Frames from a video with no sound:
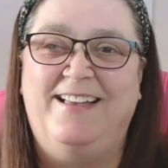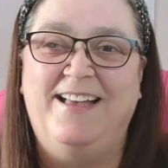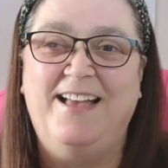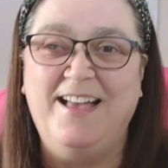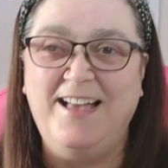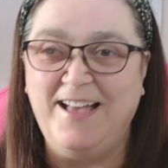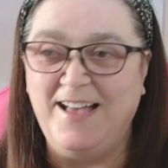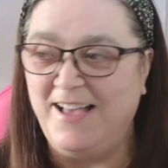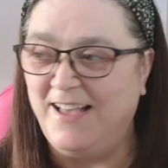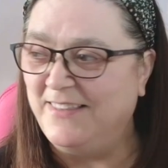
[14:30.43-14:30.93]

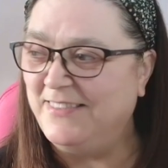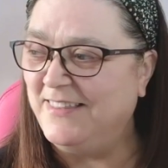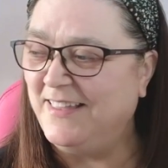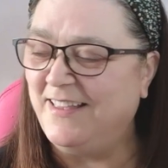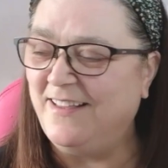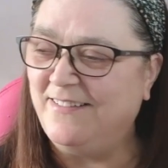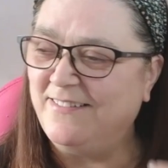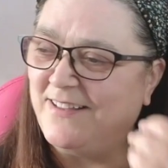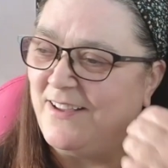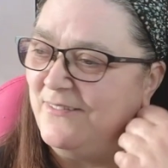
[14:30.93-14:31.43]
I
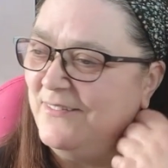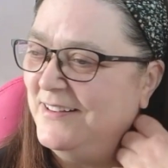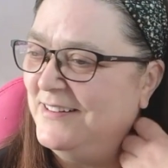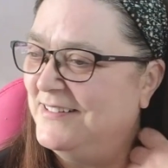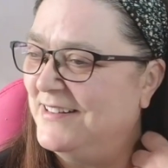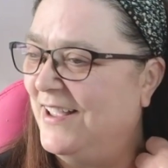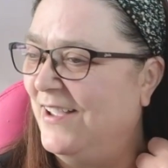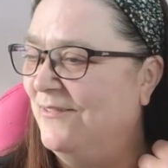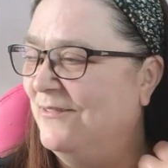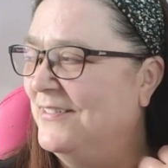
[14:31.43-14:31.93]
think I'm coming
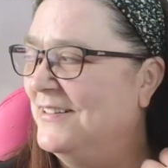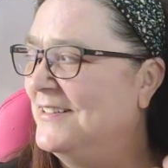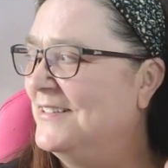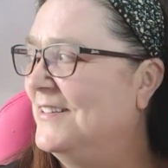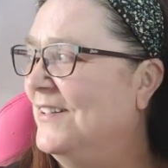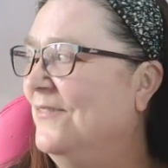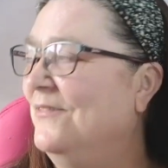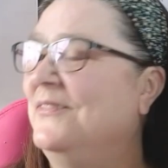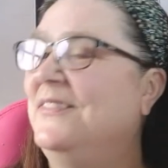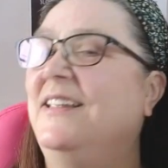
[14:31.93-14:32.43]
down with
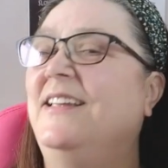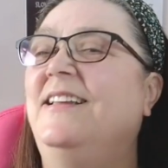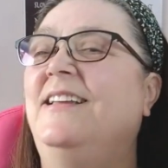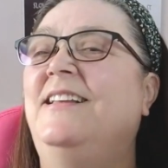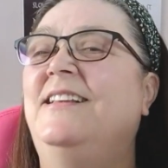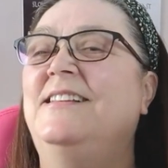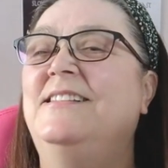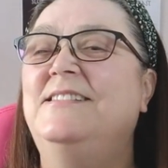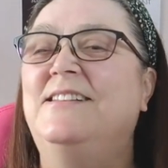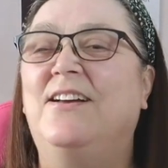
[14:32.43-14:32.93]
something
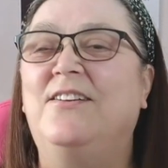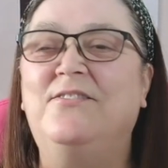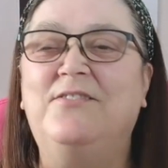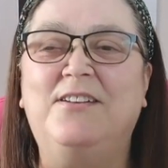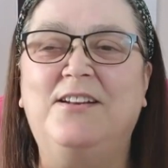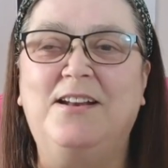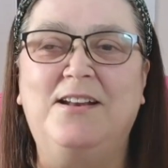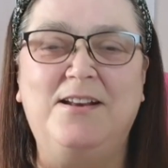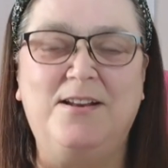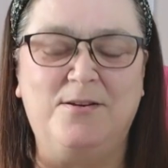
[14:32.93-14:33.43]
because I
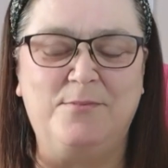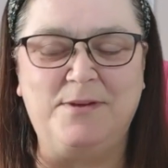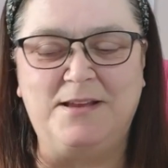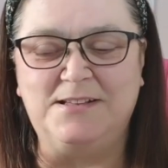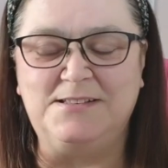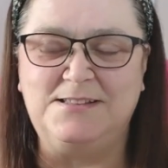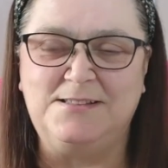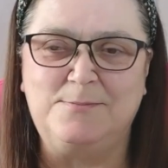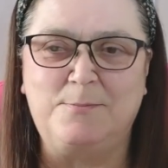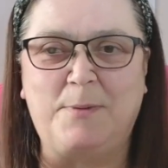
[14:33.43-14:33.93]
feel a little
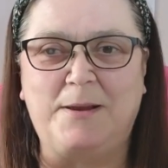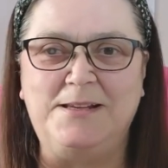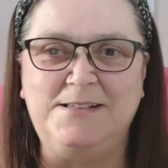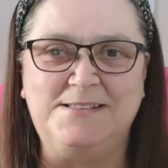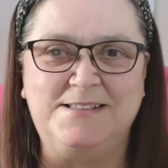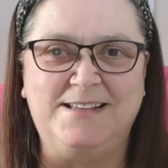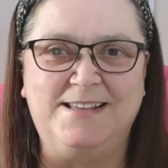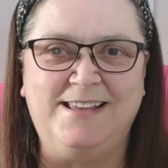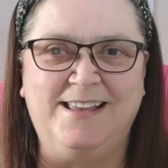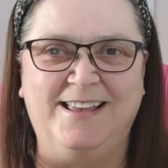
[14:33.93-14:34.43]
bit
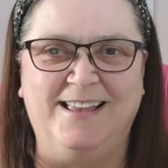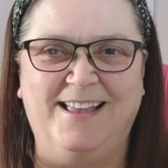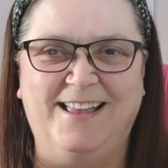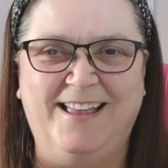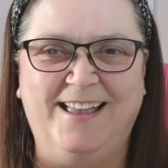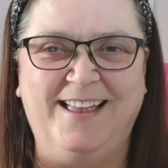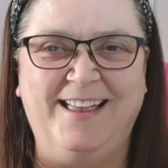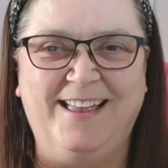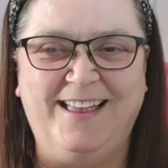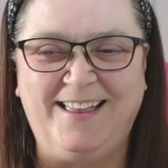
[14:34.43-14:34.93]
spacey.
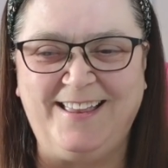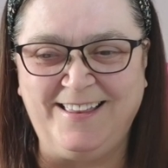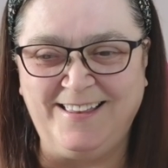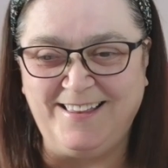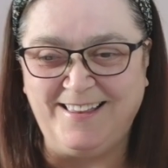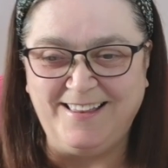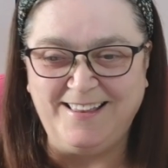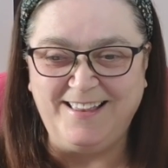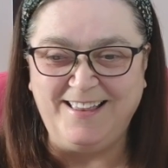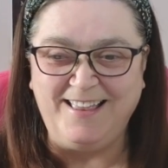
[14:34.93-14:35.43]

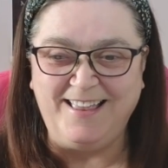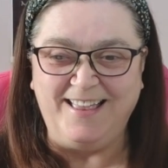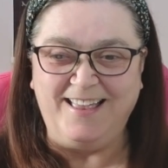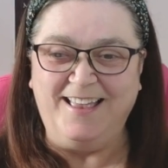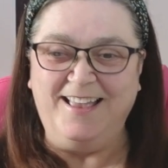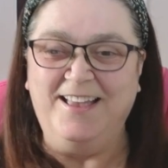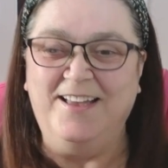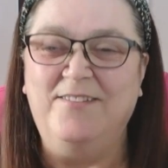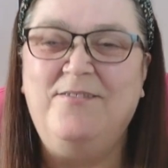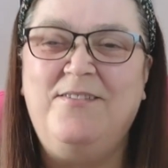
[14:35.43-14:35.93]

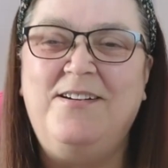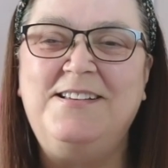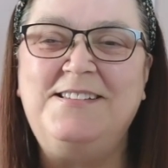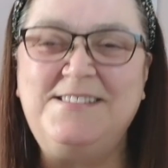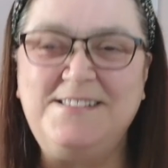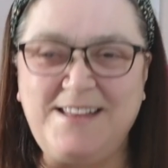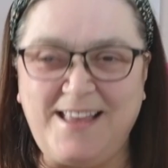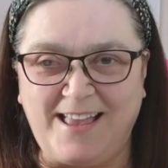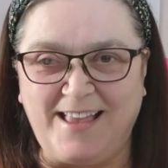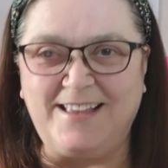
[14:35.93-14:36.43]
What's
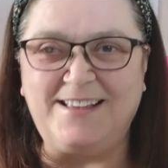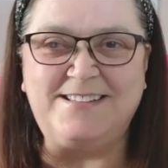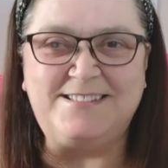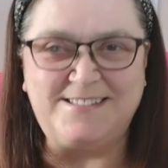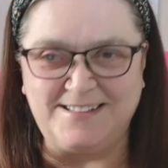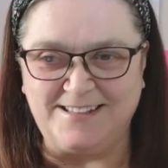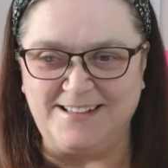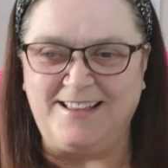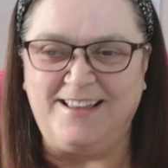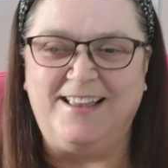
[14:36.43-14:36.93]

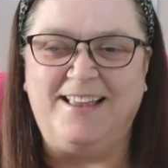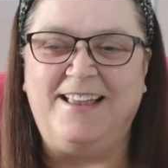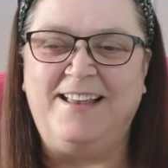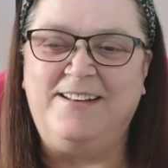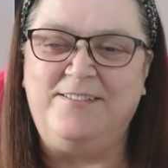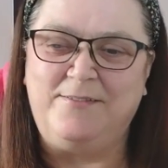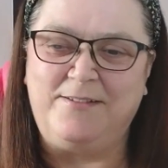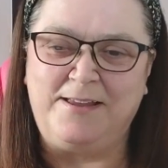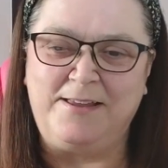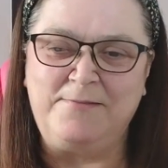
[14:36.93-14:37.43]
next?
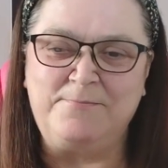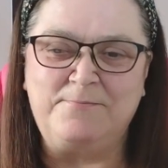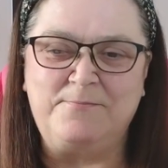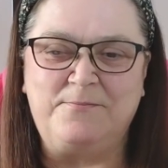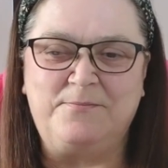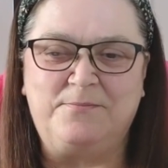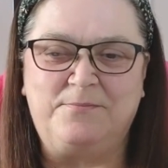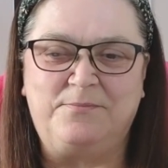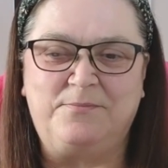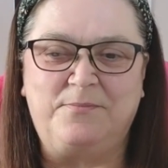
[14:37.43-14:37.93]
Anyway.
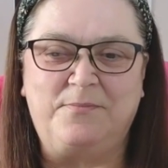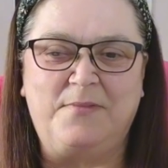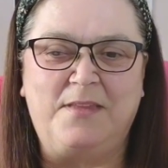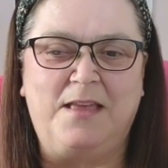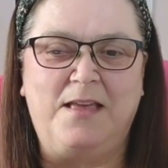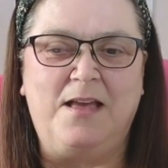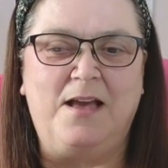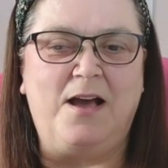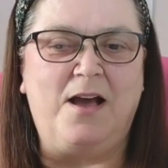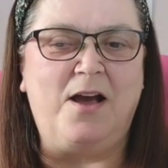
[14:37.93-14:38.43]

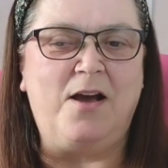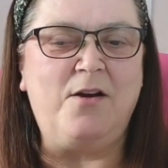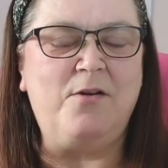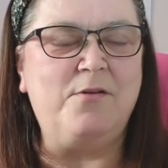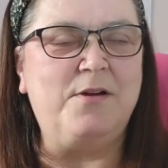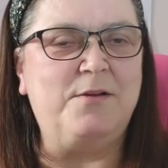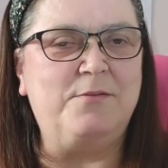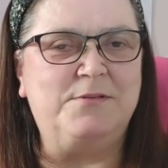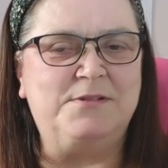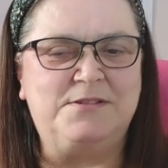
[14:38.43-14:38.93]
Oh,
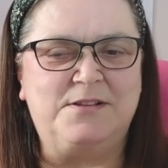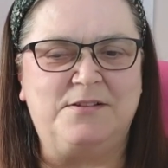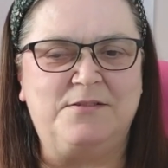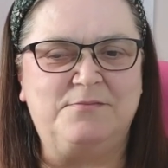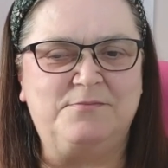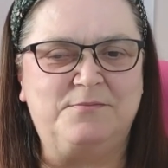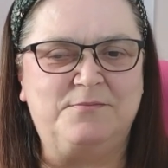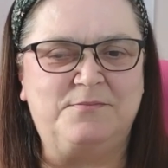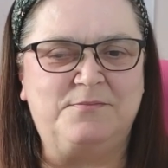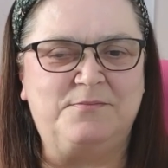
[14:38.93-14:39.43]
it was
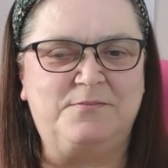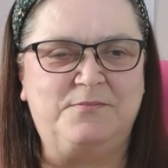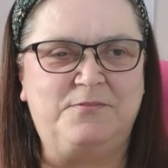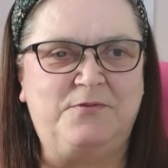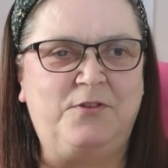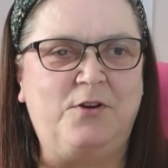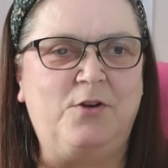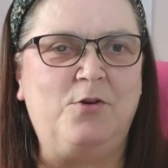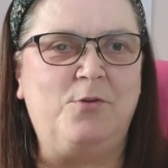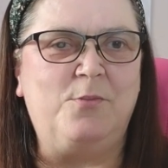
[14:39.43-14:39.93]
a
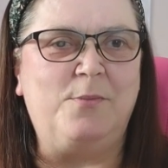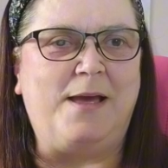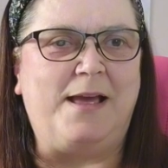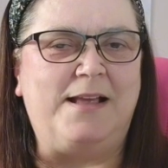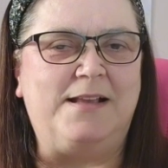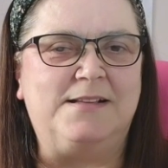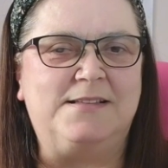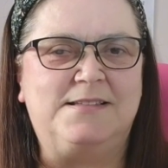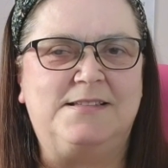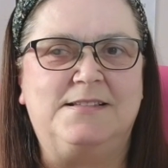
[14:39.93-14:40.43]
floor
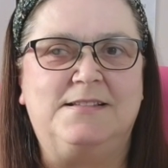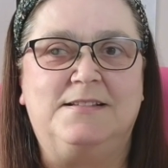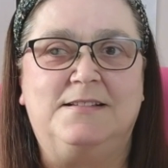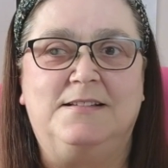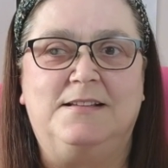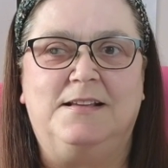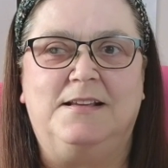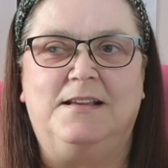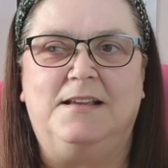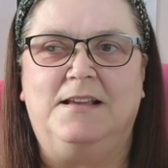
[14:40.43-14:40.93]
mat.
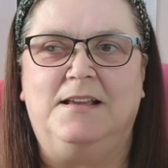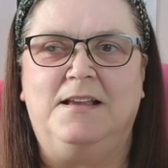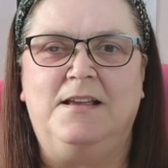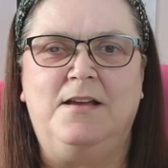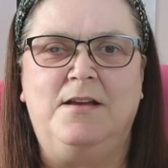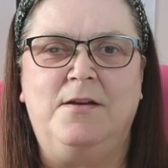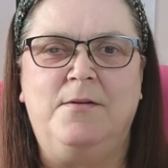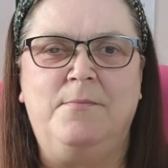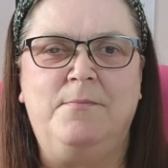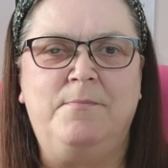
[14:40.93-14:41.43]

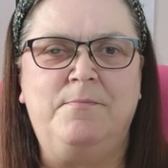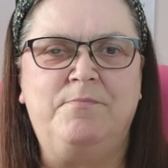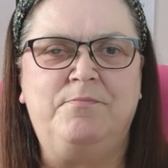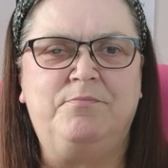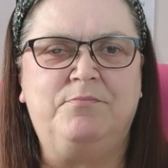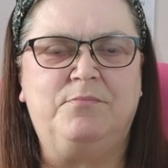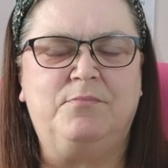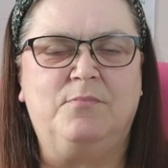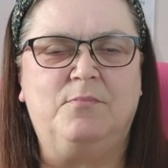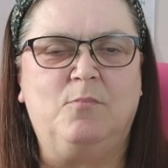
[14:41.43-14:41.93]

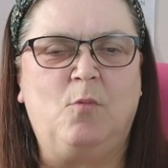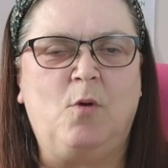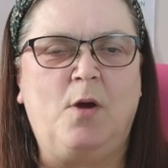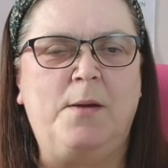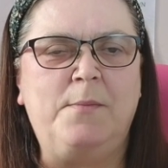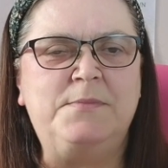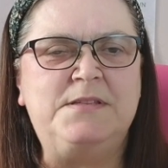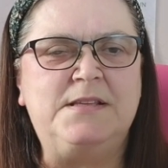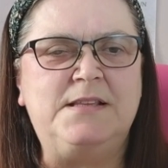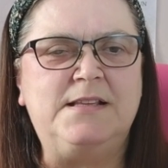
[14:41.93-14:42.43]
What
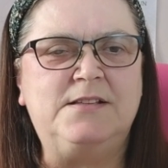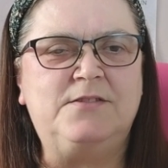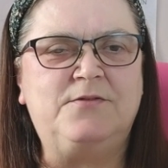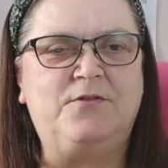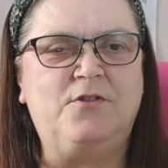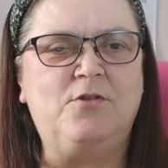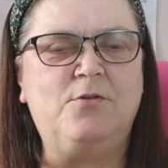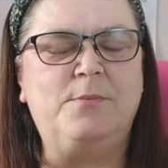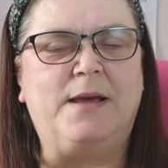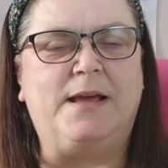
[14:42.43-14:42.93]
happened to this
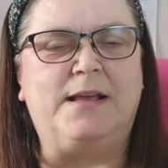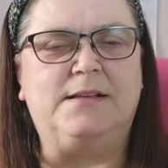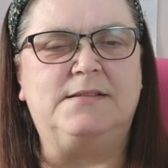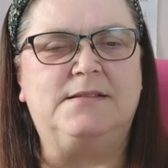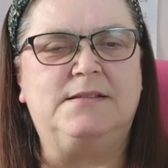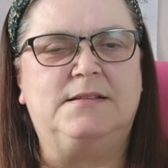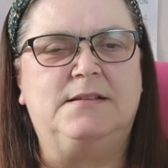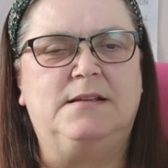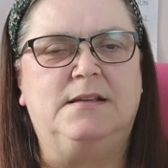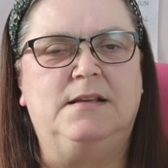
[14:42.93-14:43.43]
floor mat?